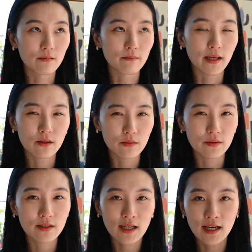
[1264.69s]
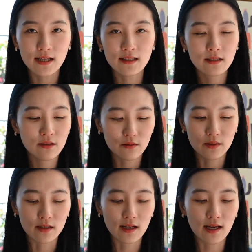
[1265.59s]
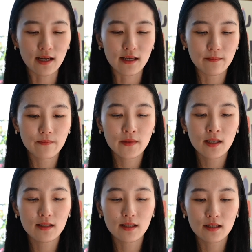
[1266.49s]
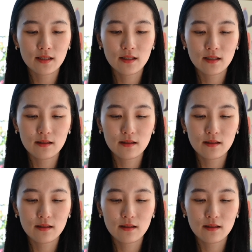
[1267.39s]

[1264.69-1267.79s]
main woods hat where I knit